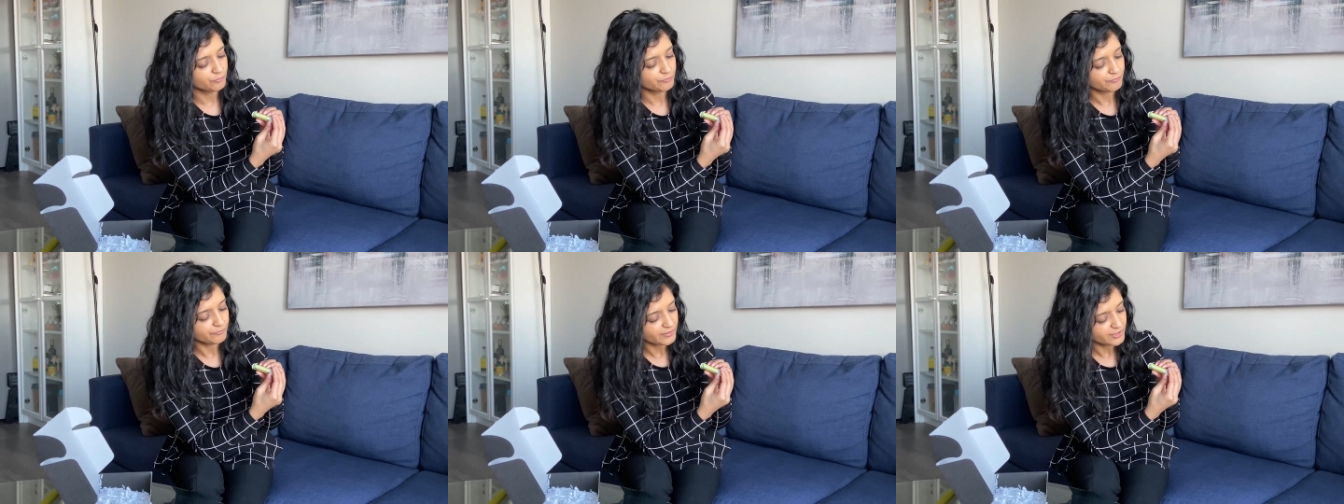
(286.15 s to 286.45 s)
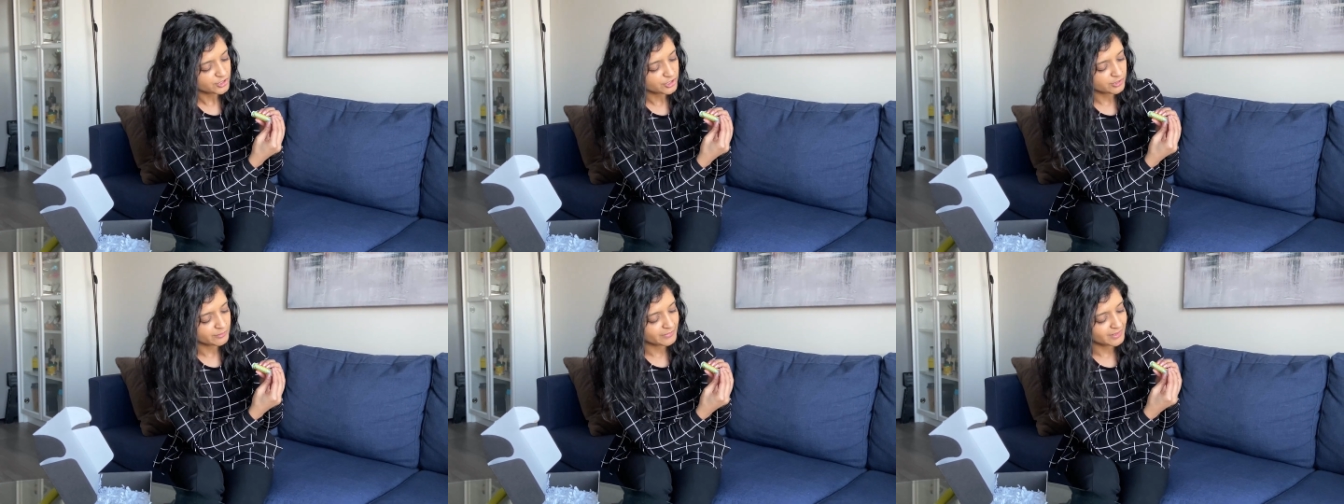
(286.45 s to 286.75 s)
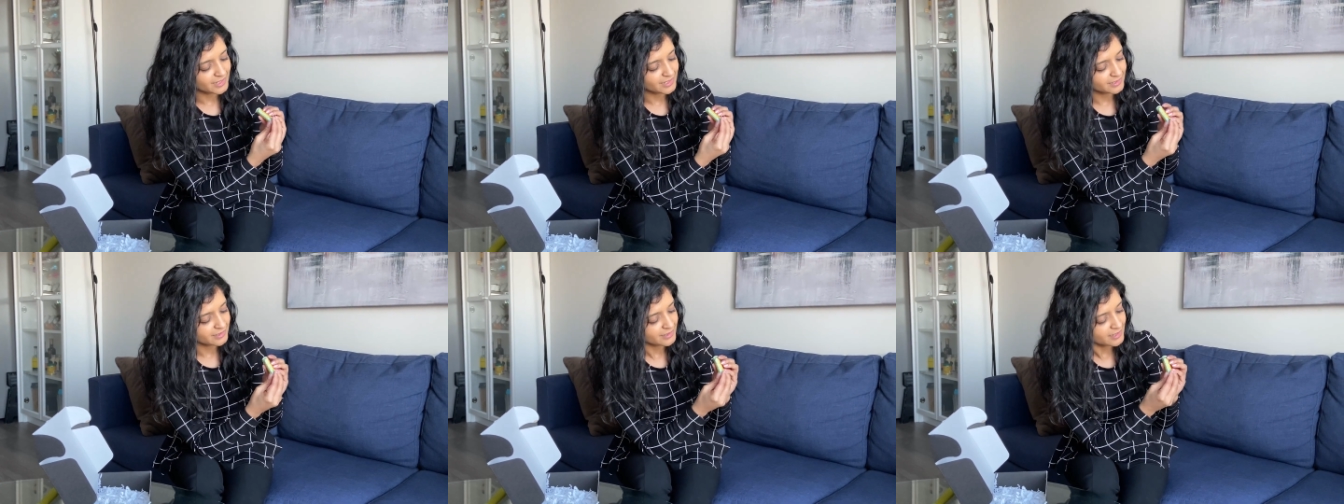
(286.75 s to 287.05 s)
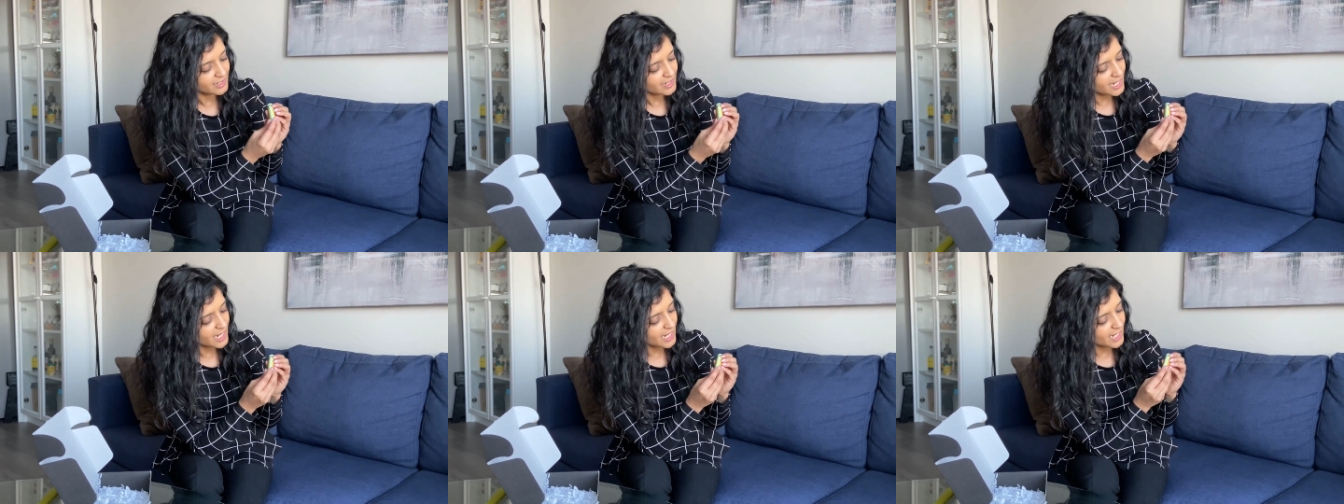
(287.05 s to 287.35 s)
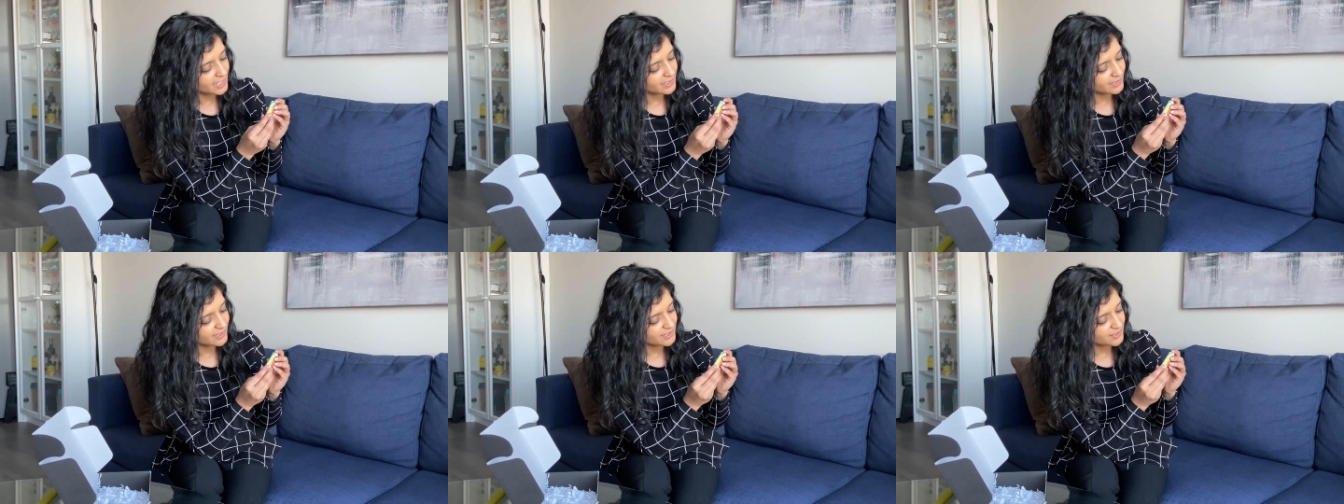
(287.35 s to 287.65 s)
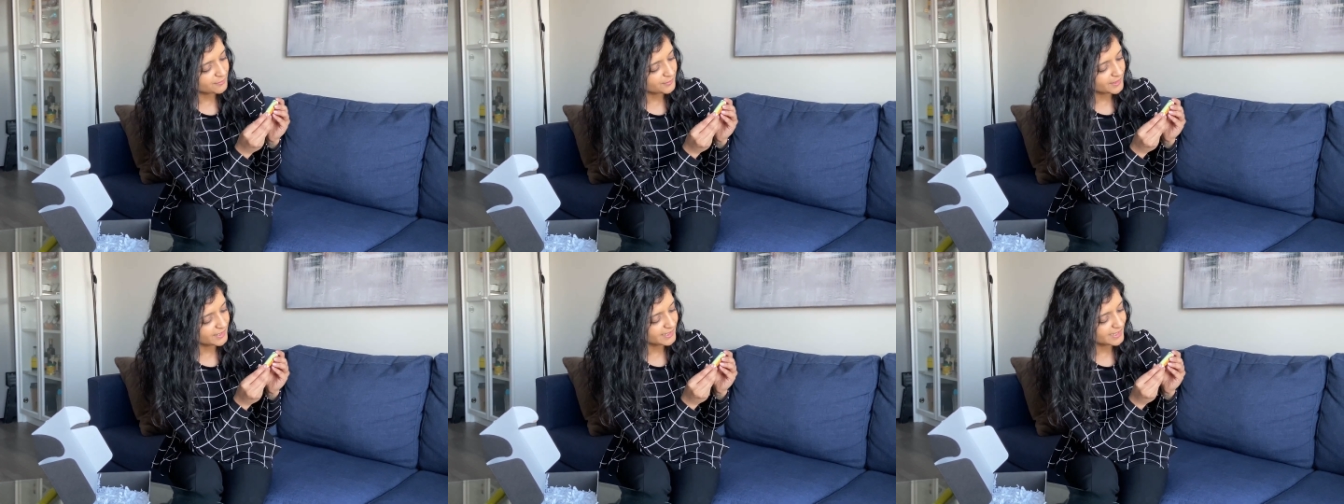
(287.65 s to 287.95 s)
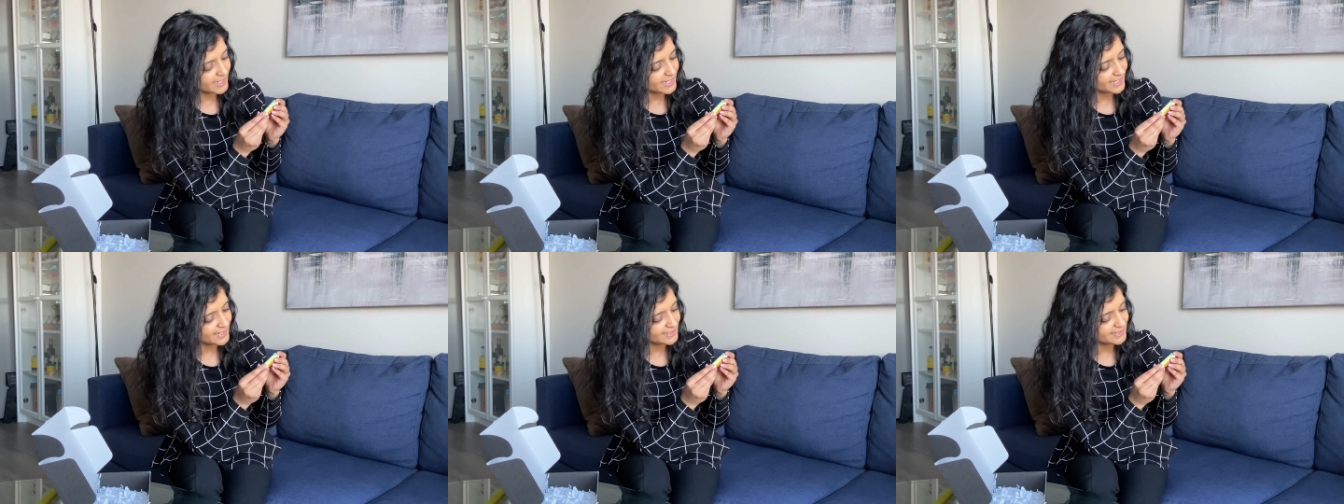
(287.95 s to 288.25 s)
Fisherman, and this one
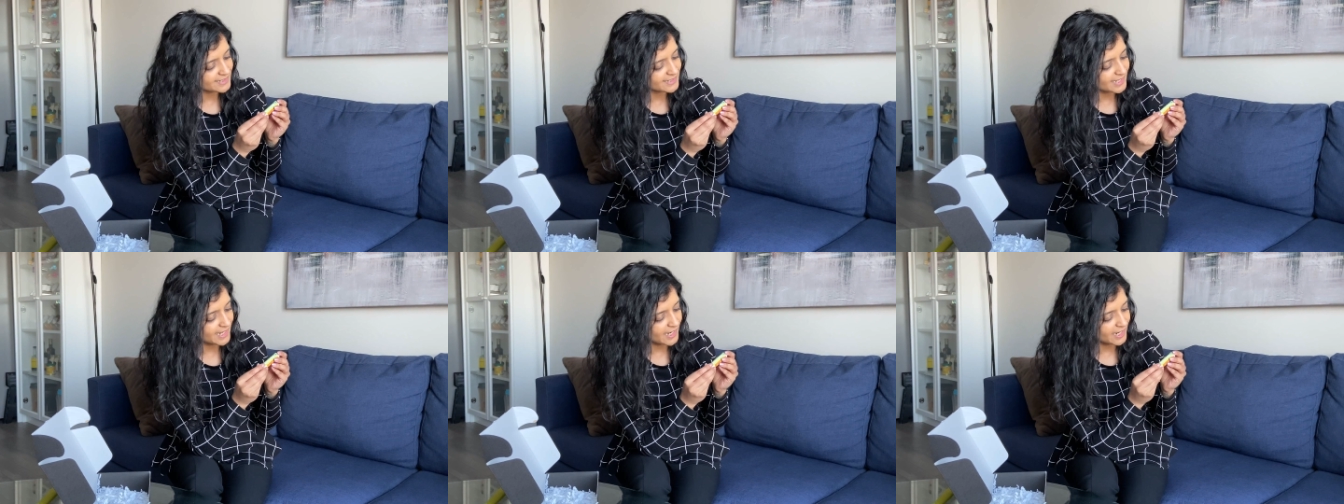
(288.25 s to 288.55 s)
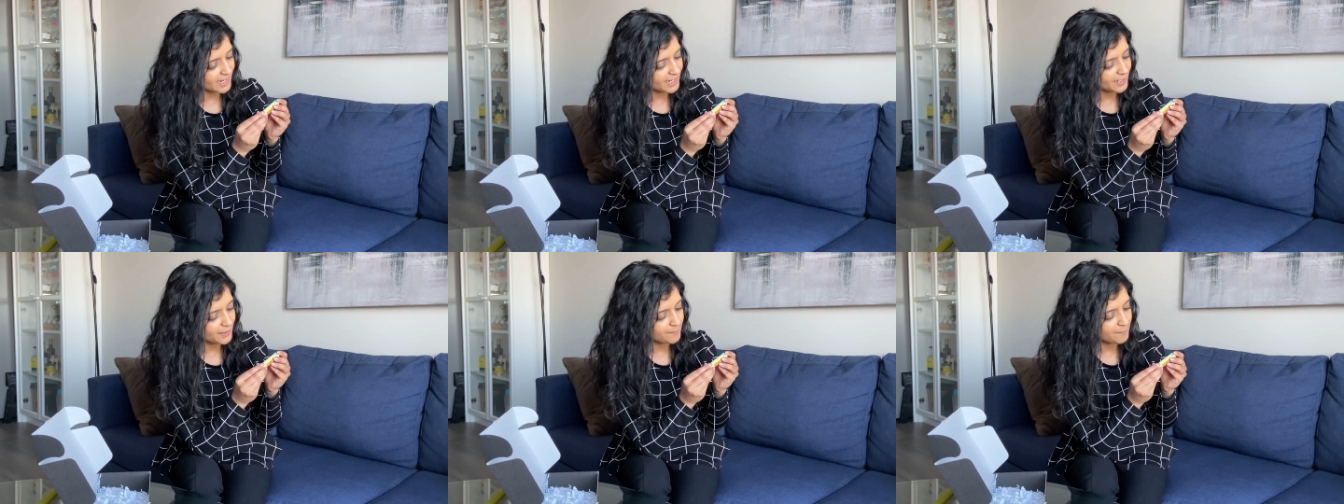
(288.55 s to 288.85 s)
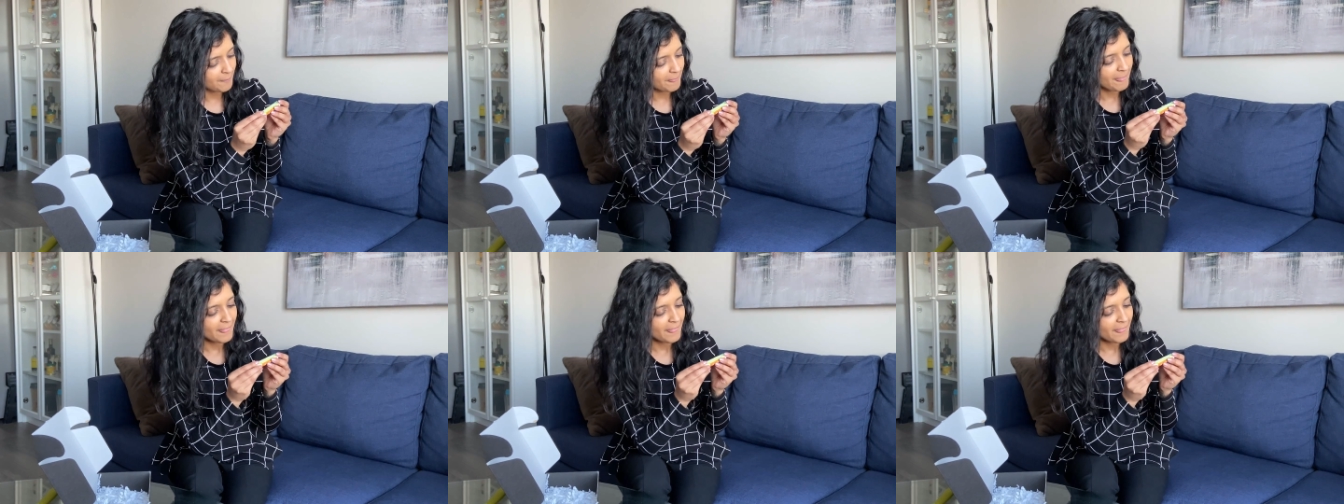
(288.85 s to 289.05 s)
is a,